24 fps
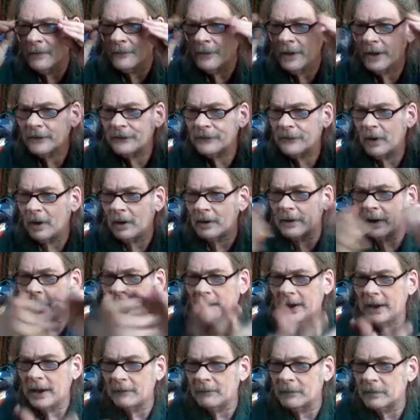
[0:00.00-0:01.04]
Thanks,
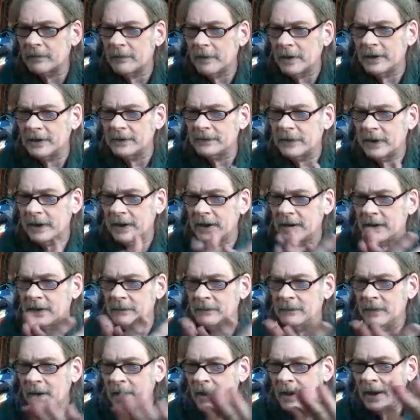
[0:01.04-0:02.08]
Hawkeye. Have a great day,
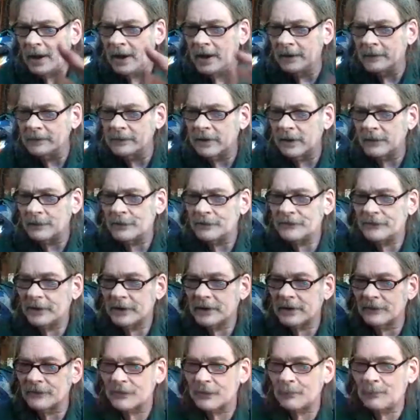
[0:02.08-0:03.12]
and give the
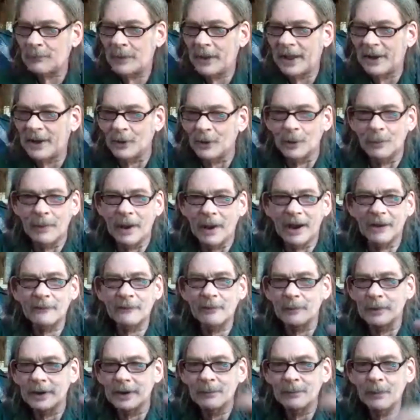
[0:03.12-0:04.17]
chickens a pat on the back
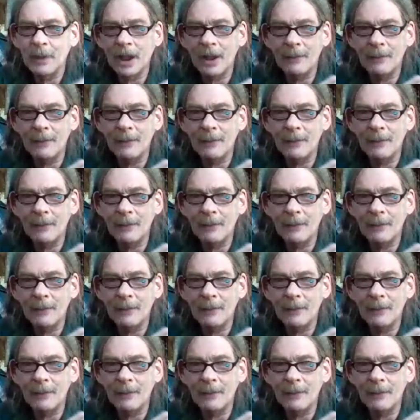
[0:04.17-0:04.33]
for me.